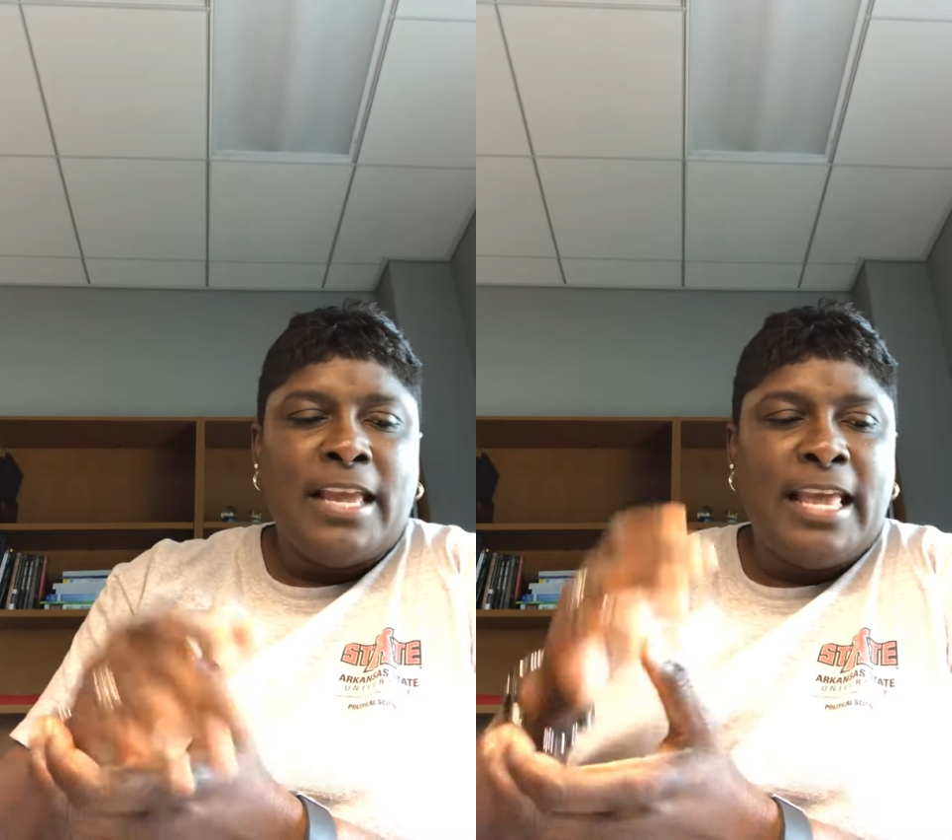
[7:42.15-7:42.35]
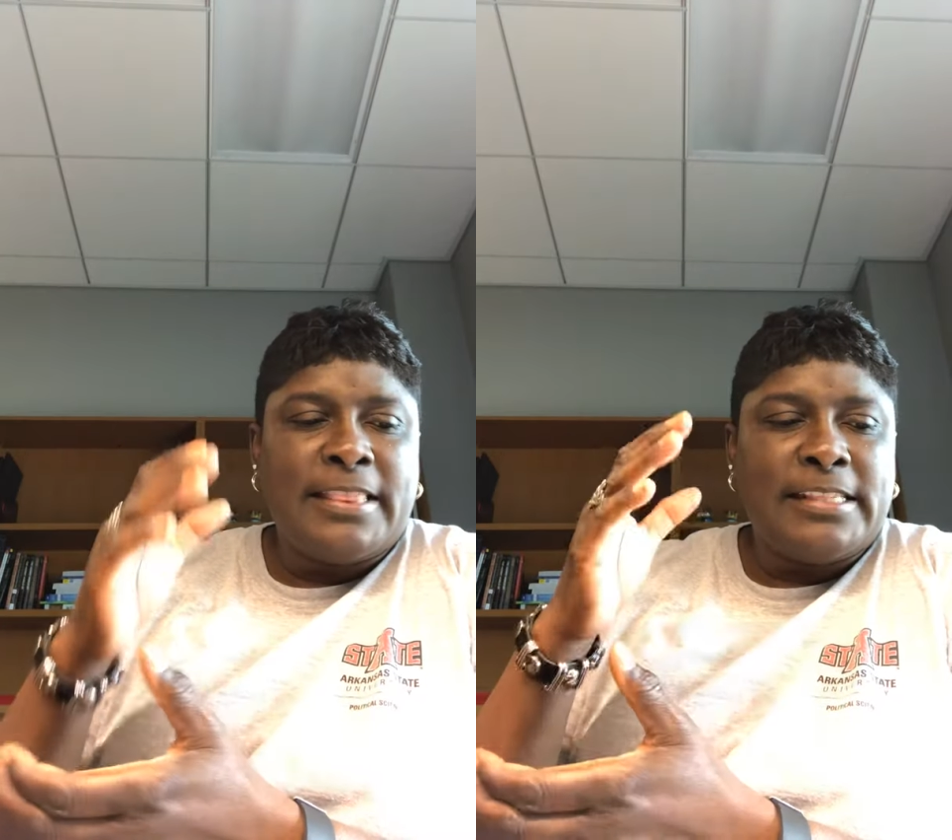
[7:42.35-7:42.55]

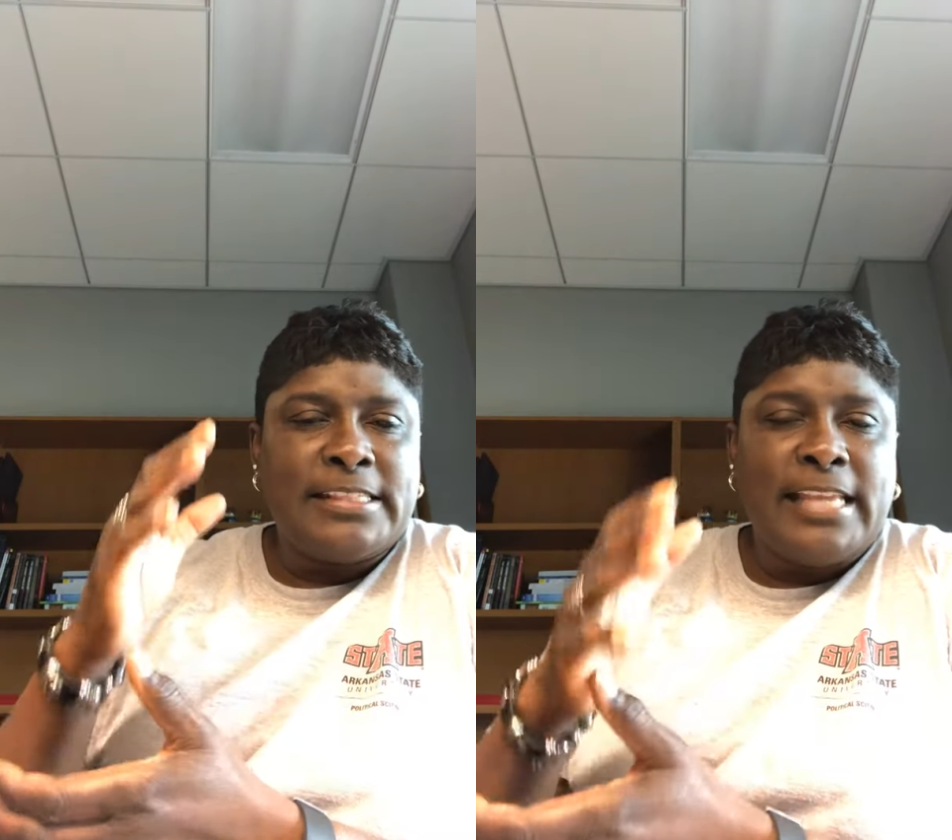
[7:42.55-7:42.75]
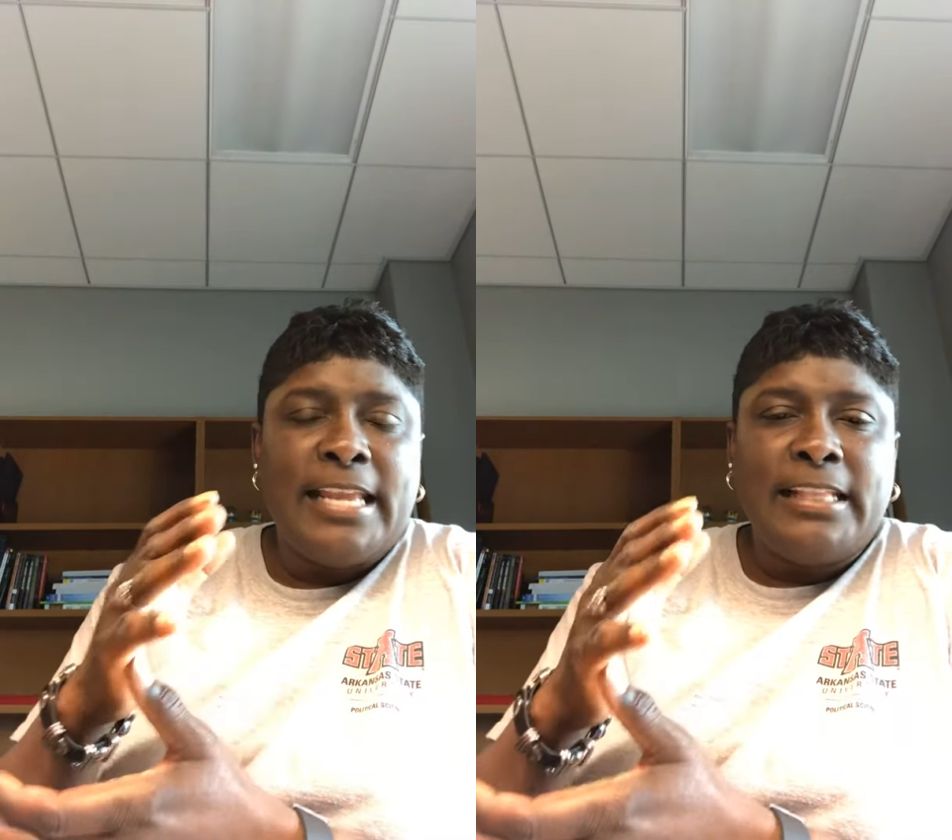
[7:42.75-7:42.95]
At the
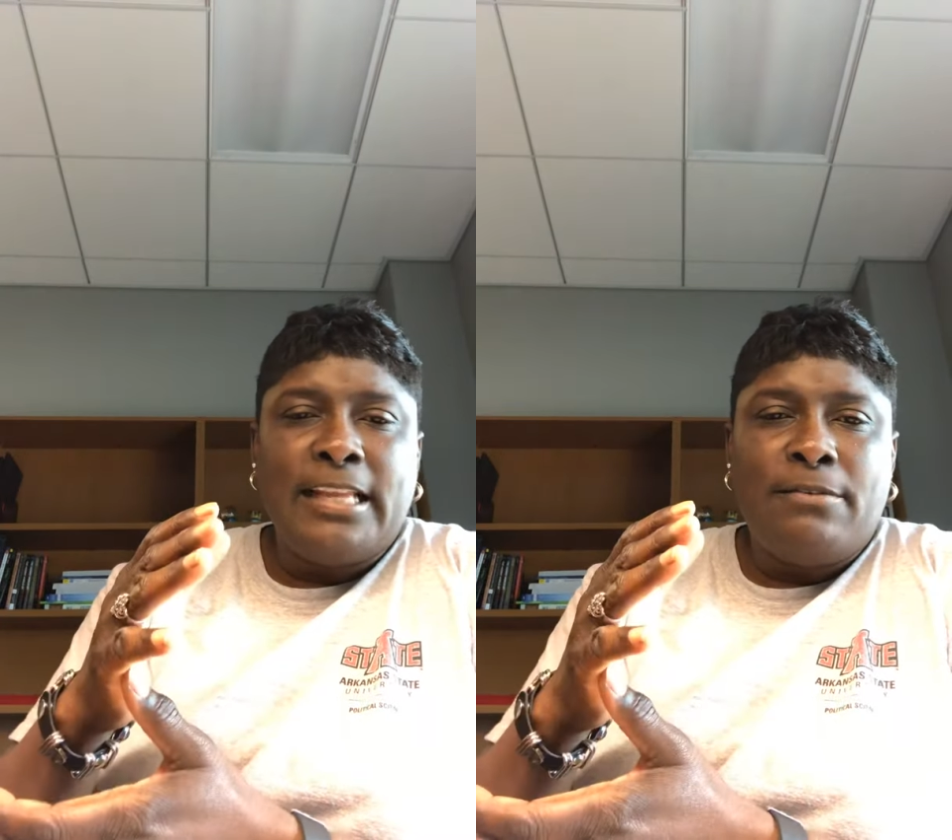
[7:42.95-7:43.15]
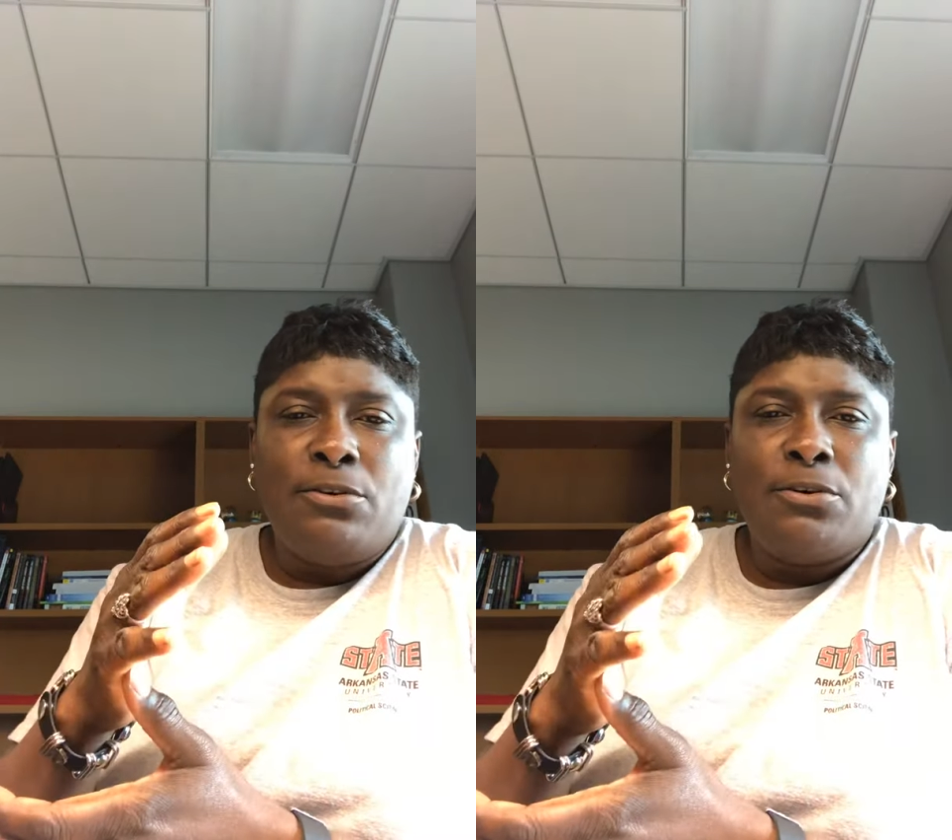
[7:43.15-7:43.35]
state
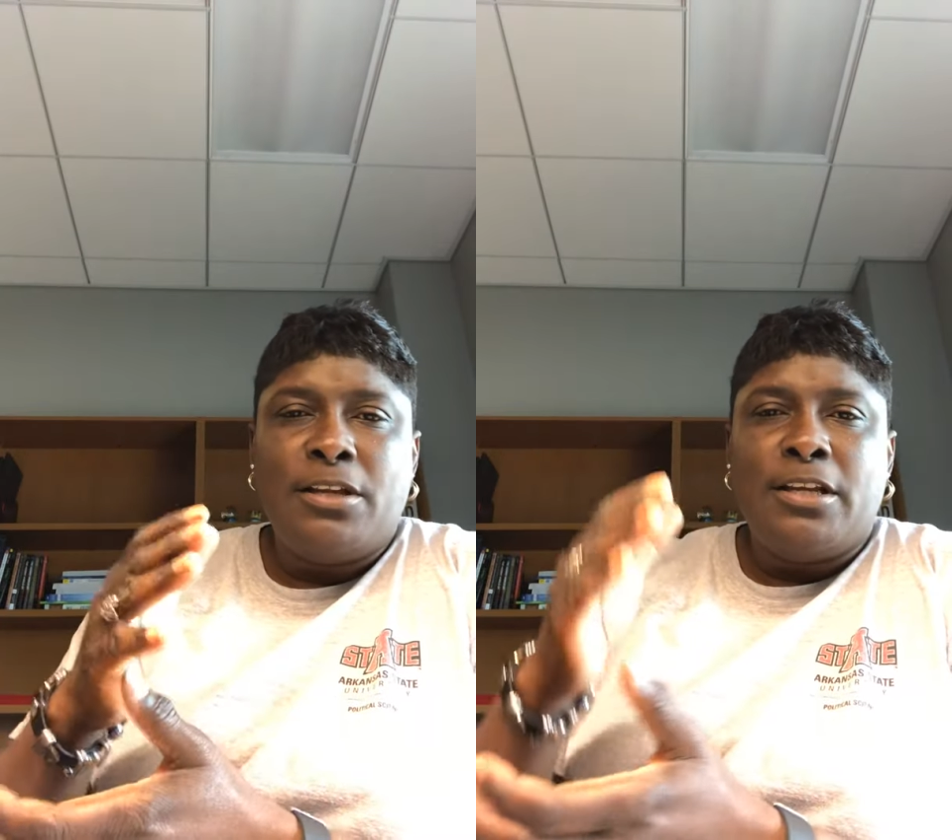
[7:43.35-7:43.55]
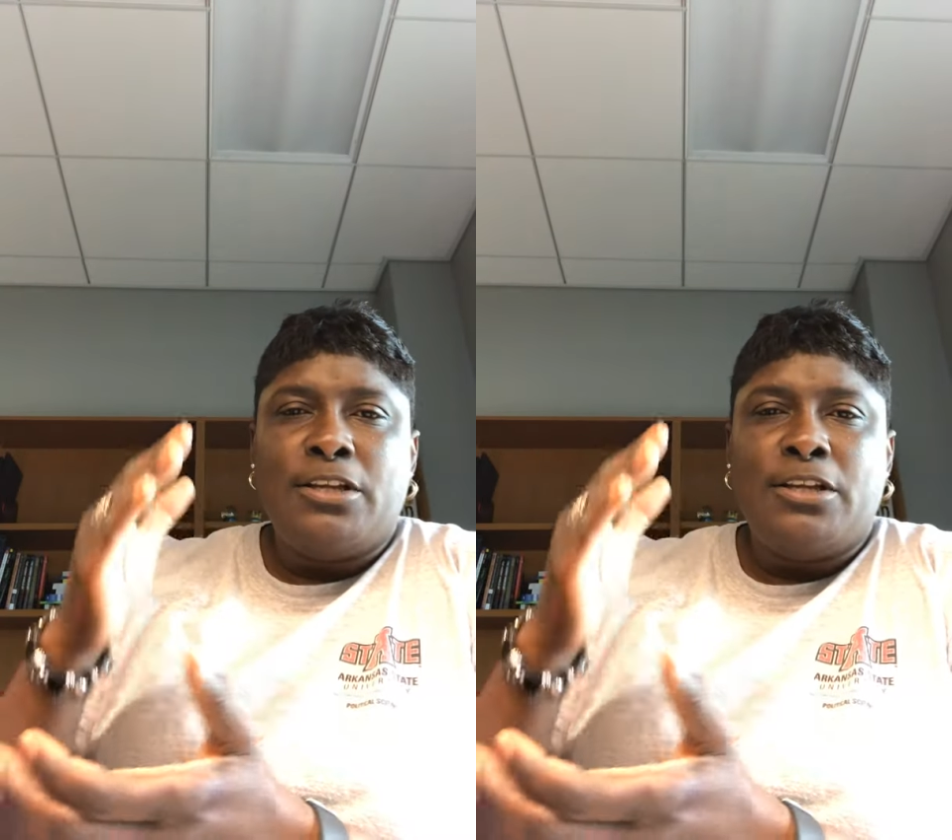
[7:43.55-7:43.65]
level,